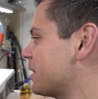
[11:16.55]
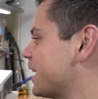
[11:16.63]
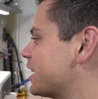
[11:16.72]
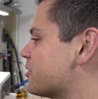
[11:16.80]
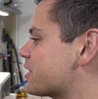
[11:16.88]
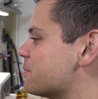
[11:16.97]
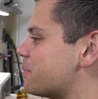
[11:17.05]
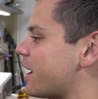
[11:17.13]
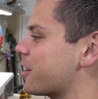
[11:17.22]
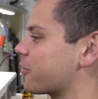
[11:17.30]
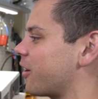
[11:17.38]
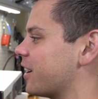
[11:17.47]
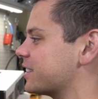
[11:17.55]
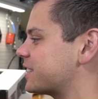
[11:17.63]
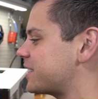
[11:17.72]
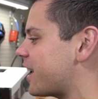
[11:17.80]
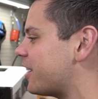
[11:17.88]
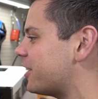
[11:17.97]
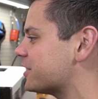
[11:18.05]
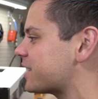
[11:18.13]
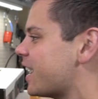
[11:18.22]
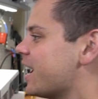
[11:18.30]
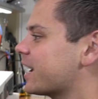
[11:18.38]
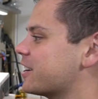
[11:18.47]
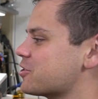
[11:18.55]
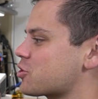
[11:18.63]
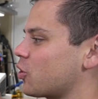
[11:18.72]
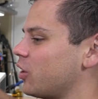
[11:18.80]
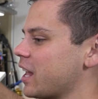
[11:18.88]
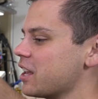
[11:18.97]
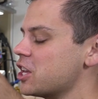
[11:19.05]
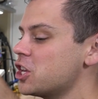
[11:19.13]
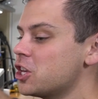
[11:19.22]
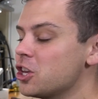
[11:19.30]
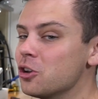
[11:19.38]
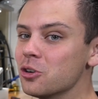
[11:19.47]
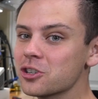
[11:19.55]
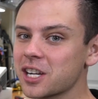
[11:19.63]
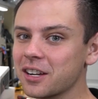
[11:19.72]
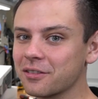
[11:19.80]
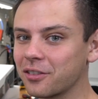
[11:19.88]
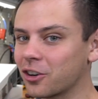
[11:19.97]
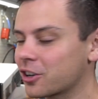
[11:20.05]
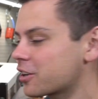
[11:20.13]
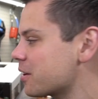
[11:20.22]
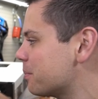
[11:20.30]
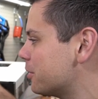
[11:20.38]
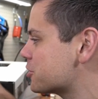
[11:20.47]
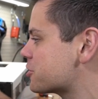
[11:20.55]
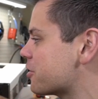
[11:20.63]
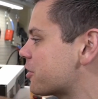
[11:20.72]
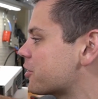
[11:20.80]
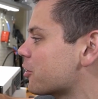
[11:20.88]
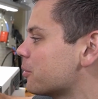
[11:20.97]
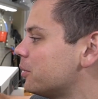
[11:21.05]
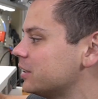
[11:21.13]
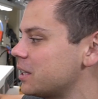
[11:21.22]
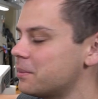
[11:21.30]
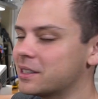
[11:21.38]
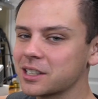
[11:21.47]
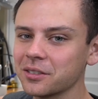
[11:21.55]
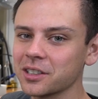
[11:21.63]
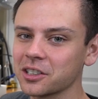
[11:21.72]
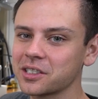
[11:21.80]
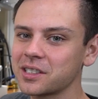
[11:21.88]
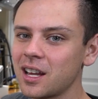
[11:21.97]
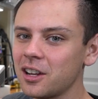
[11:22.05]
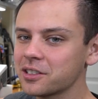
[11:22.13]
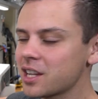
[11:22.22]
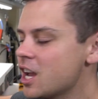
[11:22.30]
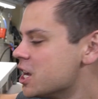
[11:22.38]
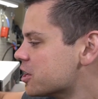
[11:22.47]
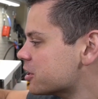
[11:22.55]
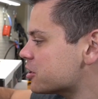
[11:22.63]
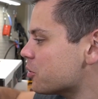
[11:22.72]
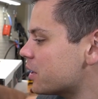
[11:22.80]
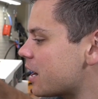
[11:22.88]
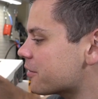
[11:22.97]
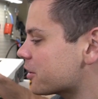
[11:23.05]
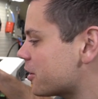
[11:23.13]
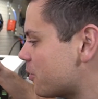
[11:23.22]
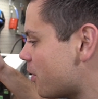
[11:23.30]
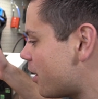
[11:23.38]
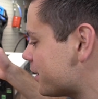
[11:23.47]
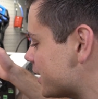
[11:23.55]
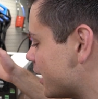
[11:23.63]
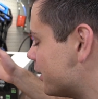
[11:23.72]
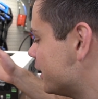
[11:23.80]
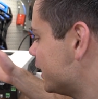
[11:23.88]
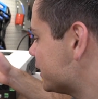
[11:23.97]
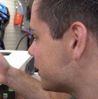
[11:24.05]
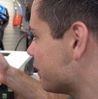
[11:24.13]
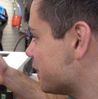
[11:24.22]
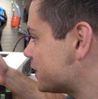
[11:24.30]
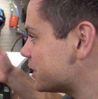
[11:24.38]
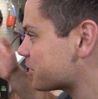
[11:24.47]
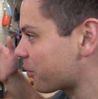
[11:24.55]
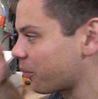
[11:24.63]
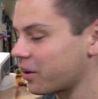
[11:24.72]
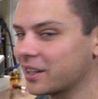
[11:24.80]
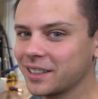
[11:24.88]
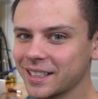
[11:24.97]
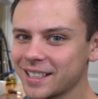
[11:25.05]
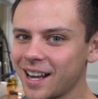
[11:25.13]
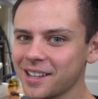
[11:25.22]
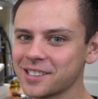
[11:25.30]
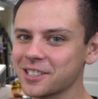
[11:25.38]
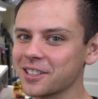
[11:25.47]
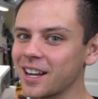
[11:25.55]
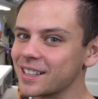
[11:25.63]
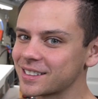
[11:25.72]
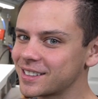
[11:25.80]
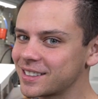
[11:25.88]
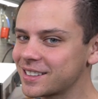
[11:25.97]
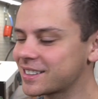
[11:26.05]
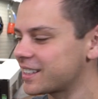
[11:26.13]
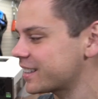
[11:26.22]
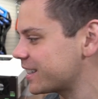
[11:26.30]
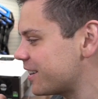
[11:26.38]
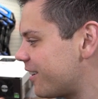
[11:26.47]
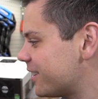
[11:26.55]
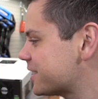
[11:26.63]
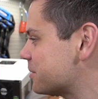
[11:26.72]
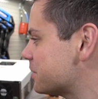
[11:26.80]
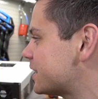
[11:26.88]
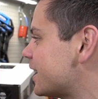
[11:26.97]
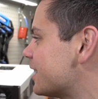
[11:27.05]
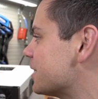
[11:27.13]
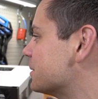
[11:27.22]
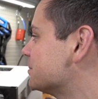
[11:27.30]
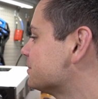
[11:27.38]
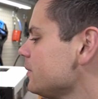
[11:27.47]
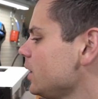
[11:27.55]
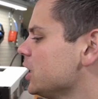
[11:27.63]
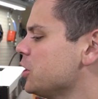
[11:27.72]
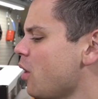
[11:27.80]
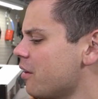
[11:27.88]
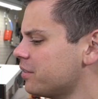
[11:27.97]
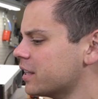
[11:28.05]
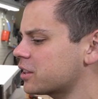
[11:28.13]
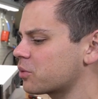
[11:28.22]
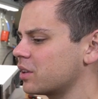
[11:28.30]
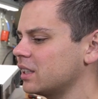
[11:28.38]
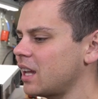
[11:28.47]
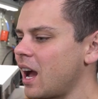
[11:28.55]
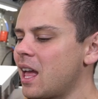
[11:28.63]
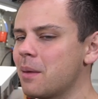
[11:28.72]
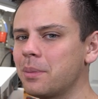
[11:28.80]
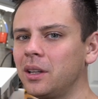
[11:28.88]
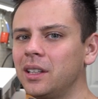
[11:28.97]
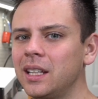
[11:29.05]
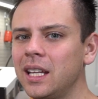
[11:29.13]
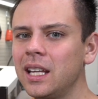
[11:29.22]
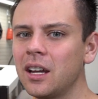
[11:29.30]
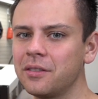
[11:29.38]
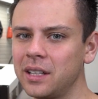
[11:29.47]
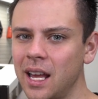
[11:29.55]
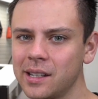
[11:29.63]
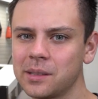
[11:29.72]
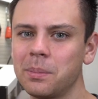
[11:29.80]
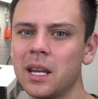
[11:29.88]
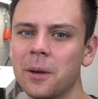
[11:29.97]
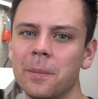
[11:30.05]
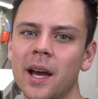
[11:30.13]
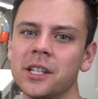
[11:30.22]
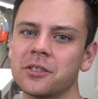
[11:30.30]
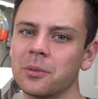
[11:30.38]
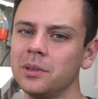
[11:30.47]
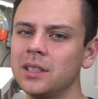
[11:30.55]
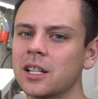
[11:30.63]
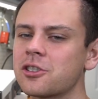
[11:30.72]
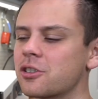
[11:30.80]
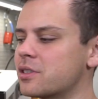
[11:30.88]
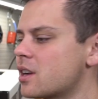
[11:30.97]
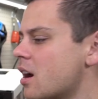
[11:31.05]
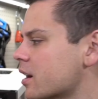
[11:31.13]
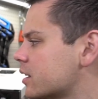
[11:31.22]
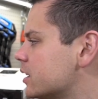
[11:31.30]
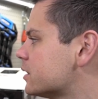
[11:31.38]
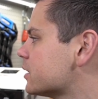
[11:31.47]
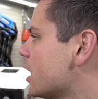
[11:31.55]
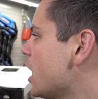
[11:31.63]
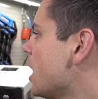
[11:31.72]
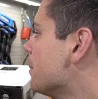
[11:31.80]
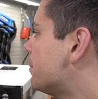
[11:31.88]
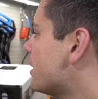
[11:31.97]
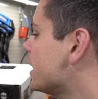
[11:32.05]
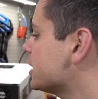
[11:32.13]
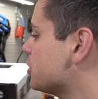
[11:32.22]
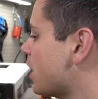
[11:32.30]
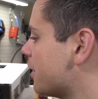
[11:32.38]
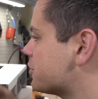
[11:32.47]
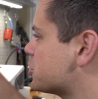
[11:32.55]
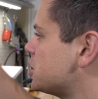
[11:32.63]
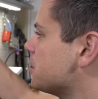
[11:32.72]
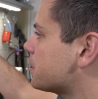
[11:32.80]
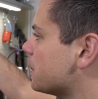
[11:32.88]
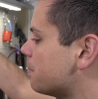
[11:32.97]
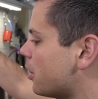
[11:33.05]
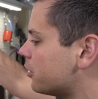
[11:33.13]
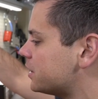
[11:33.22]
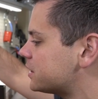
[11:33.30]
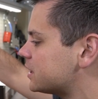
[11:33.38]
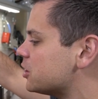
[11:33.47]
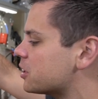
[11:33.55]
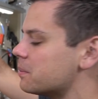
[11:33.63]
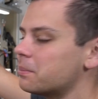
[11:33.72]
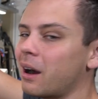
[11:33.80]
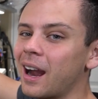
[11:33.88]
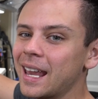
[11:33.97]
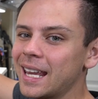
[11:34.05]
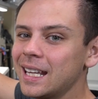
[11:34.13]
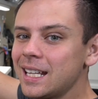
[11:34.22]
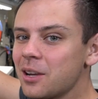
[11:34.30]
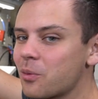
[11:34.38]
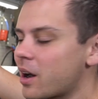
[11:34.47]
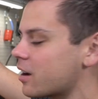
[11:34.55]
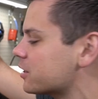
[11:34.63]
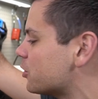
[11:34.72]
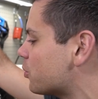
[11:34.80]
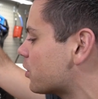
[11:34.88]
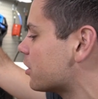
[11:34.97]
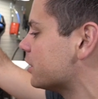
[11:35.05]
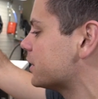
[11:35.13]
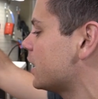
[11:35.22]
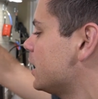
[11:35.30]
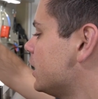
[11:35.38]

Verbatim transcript: Like, you can buy raw cells, control a huge inverter and push the thermal limits of your cells. You can do whatever you want now. So this is really nice, you guys. This is like an awesome setup. You have like the reliability of an S B M S from Electrodocus, but you have cheap components that you can buy anywhere in the world.